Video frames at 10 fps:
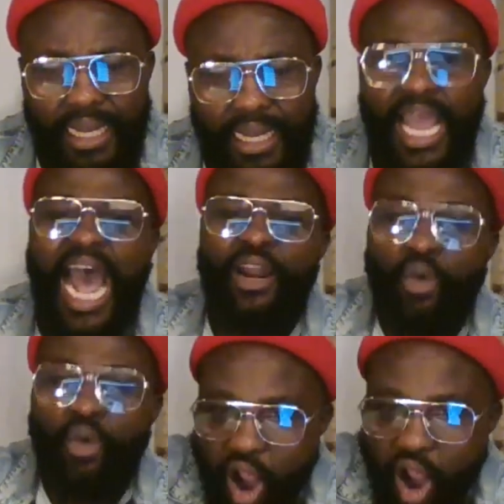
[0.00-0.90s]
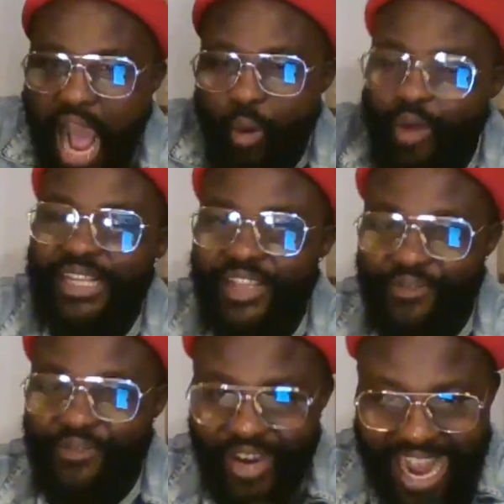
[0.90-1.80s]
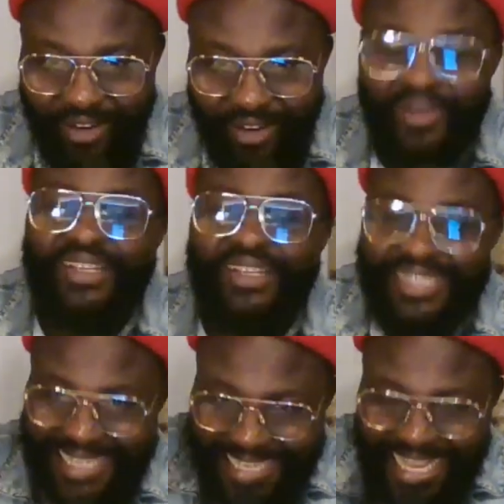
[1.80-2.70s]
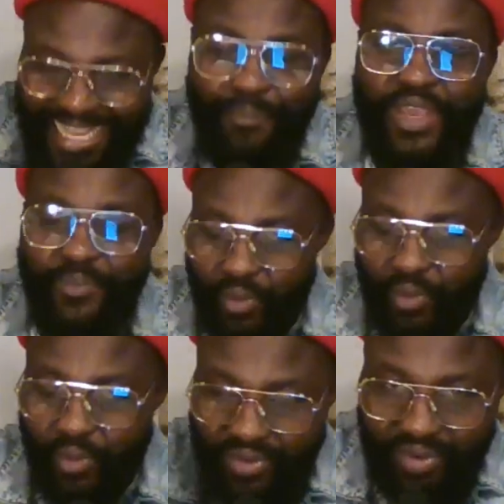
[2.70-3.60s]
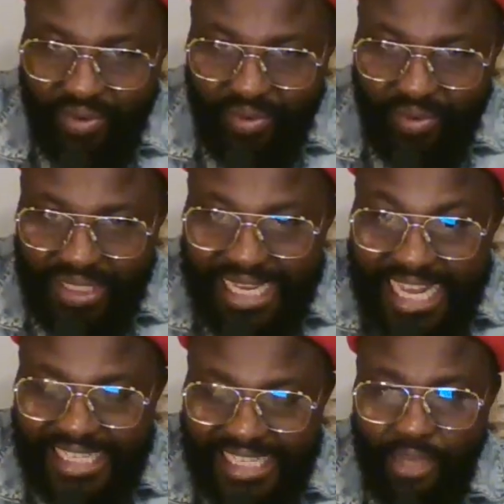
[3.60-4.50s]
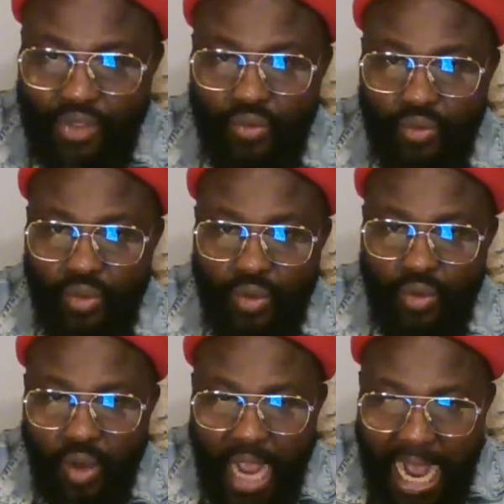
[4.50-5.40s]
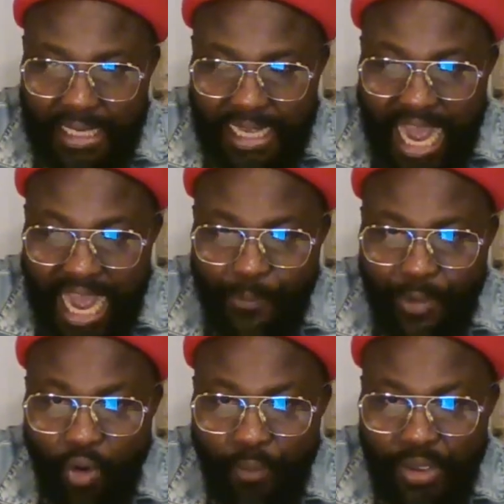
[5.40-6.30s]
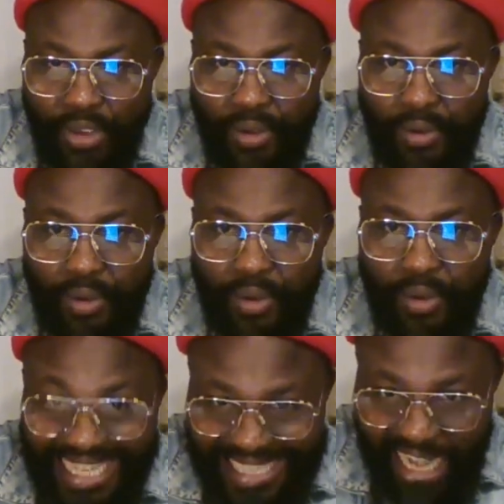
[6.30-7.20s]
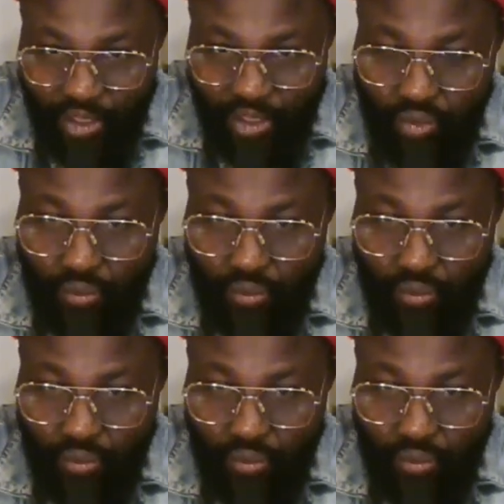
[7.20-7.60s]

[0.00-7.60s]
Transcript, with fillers: And who are we waiting for now? The same people, the lead counsel and the IPOB lead counsel.